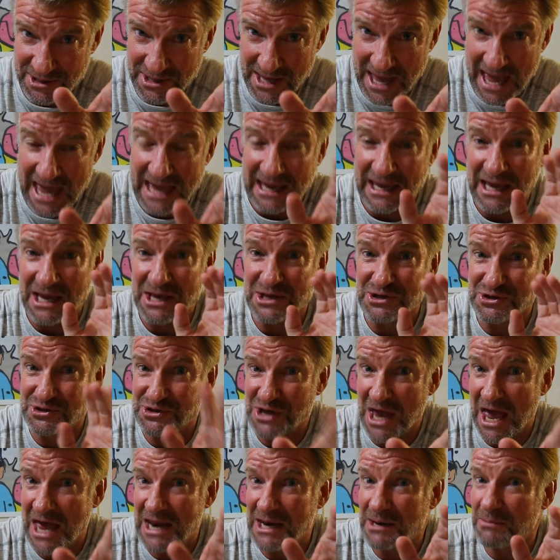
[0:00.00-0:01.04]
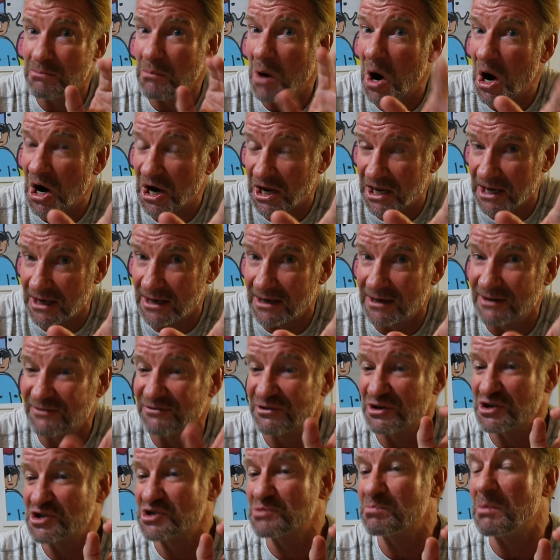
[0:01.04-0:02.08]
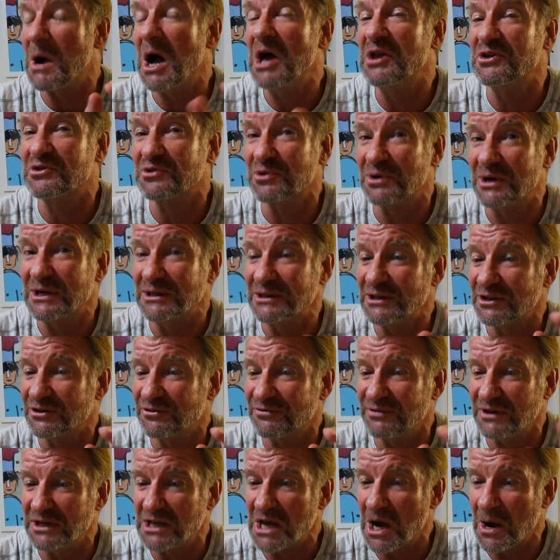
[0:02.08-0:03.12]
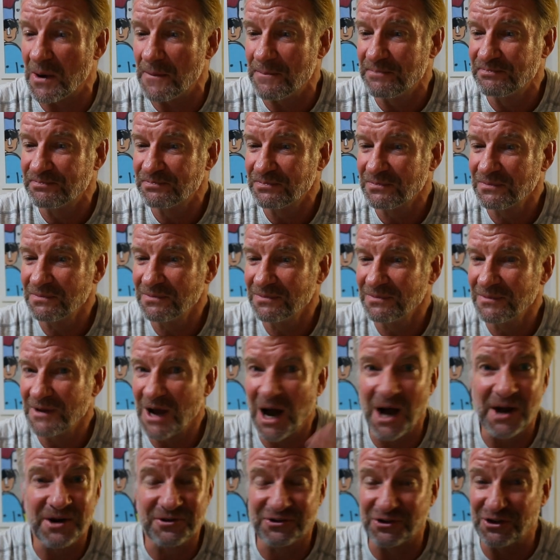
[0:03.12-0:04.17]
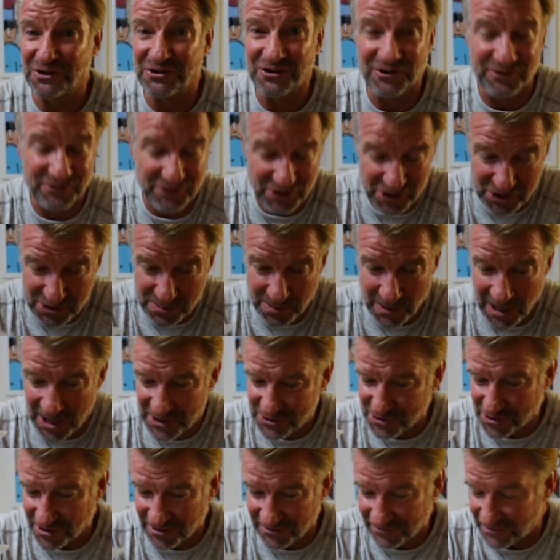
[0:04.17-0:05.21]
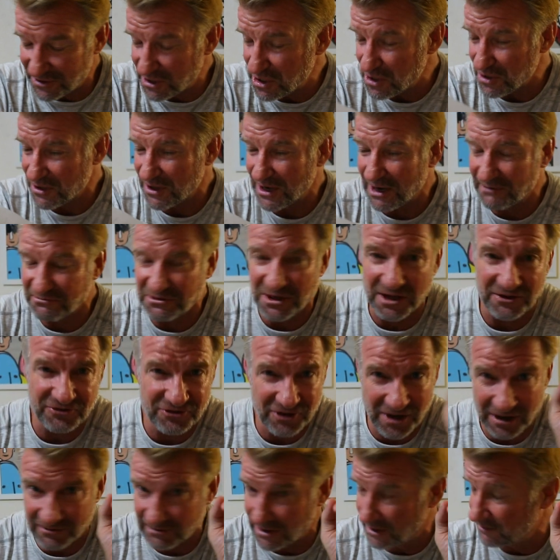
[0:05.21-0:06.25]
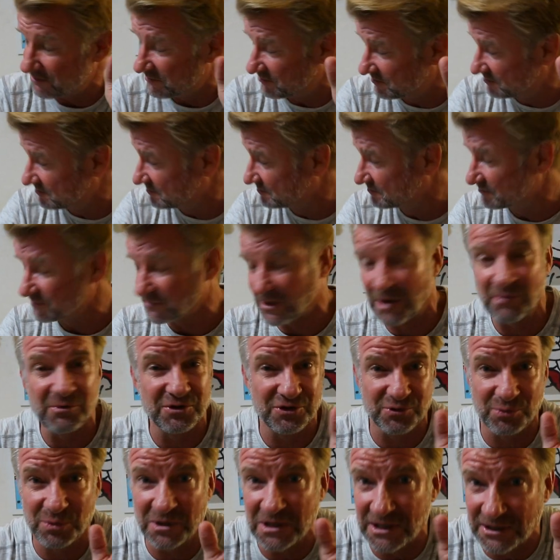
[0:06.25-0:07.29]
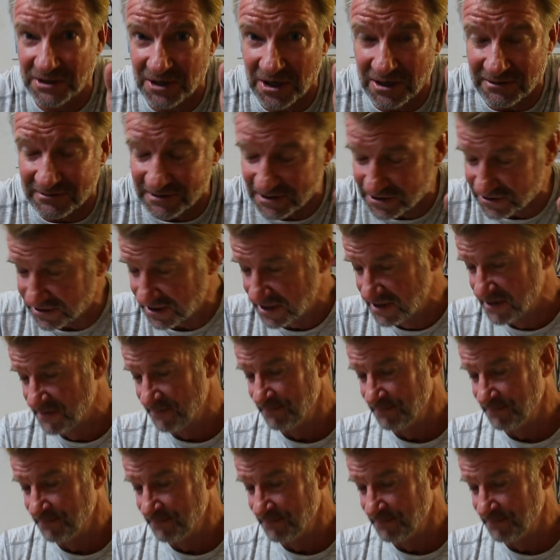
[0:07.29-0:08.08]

to thank Zen Market for sponsoring this video. Honestly, it's the first sponsored video that I've done, so I, I'm, I was really nervous.